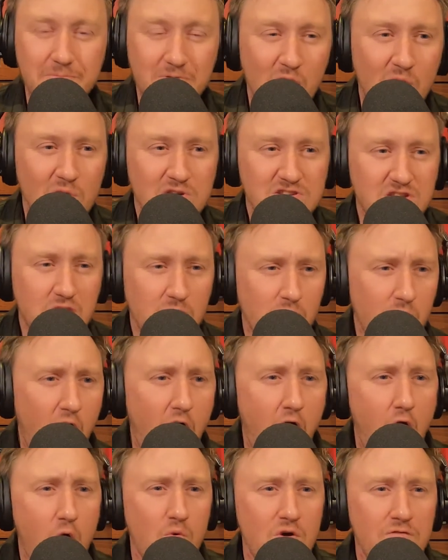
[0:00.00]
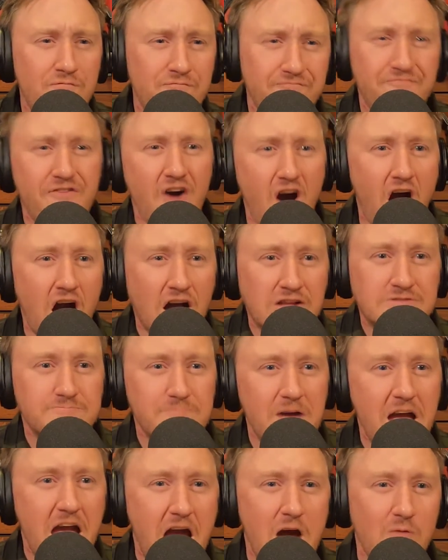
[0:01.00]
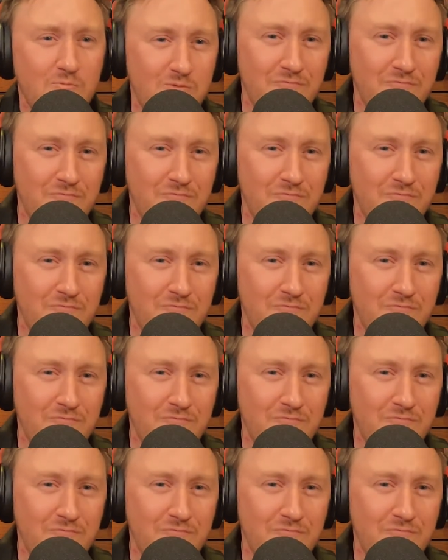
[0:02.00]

They're always like, well, we're fucked, man.